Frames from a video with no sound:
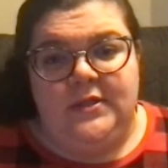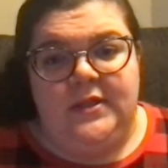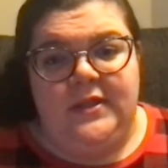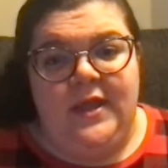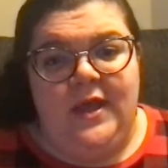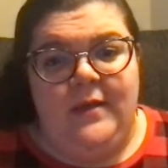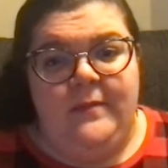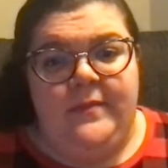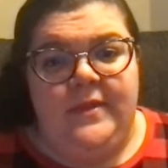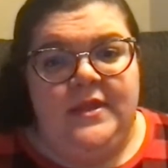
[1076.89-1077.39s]
and
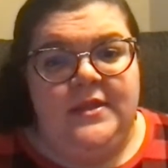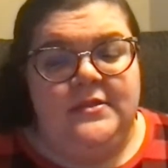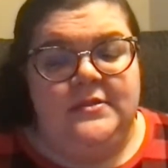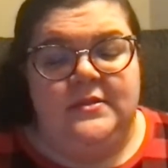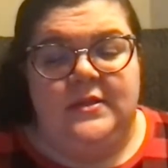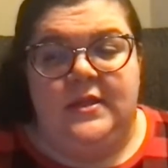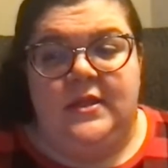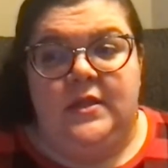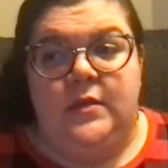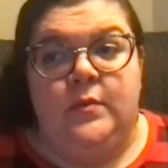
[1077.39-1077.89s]
that means
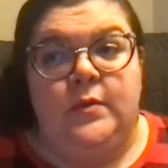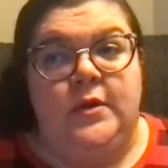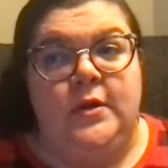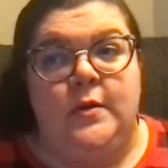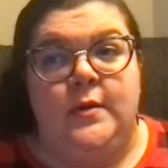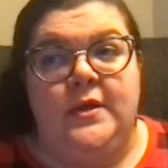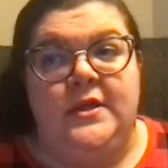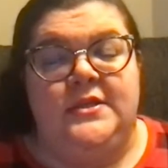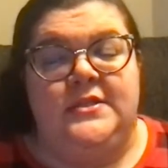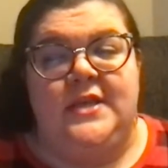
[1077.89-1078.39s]
that you are
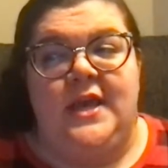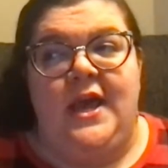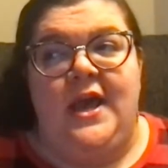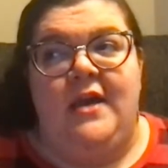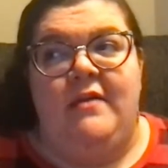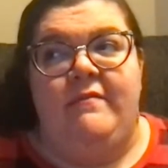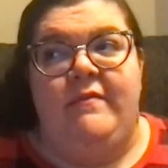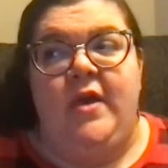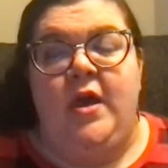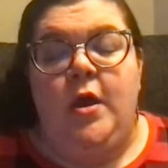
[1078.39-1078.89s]
going to
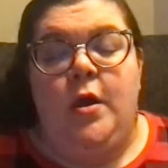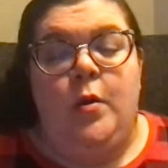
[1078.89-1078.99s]
have